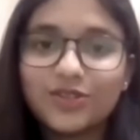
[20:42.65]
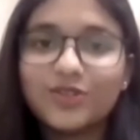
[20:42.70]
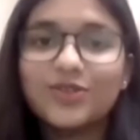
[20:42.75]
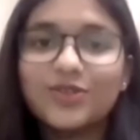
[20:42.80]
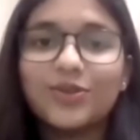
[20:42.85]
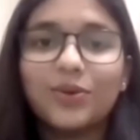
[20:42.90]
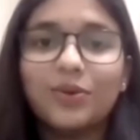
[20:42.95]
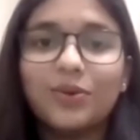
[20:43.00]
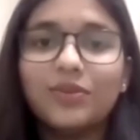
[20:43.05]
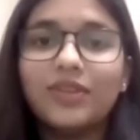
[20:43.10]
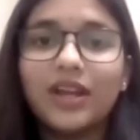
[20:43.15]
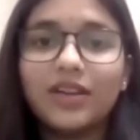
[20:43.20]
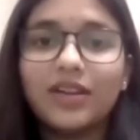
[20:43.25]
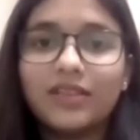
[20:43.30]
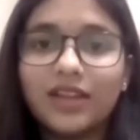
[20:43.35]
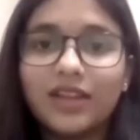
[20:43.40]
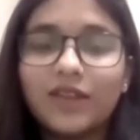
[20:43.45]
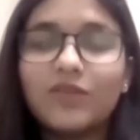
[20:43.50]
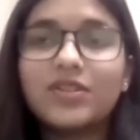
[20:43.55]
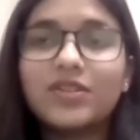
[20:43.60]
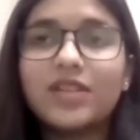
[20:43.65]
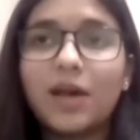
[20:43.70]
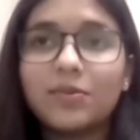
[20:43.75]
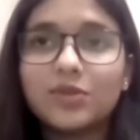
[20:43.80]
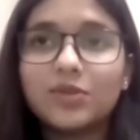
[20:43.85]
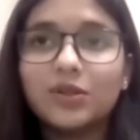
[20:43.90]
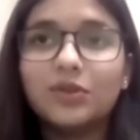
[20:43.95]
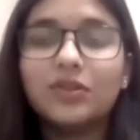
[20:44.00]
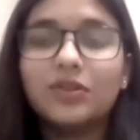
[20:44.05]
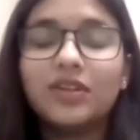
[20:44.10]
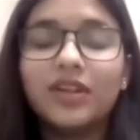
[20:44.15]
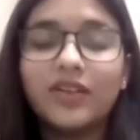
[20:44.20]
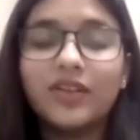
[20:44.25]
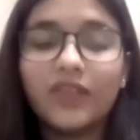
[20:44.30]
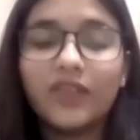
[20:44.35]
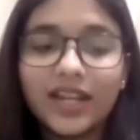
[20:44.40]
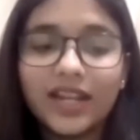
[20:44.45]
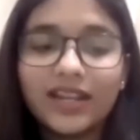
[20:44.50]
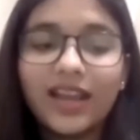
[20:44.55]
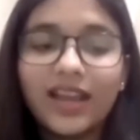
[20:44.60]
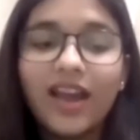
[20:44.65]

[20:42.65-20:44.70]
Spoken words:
So that was absolutely great,